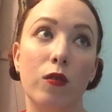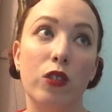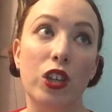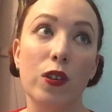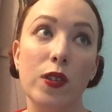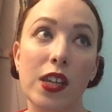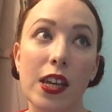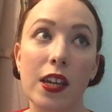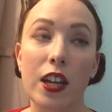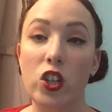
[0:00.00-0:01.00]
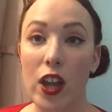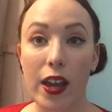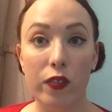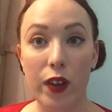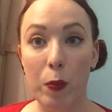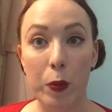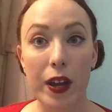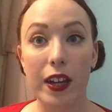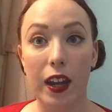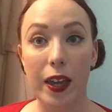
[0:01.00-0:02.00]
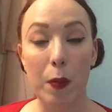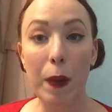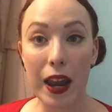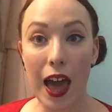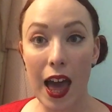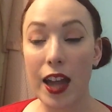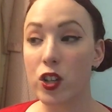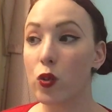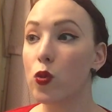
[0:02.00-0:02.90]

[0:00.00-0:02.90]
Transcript: using a check fabric like a plaid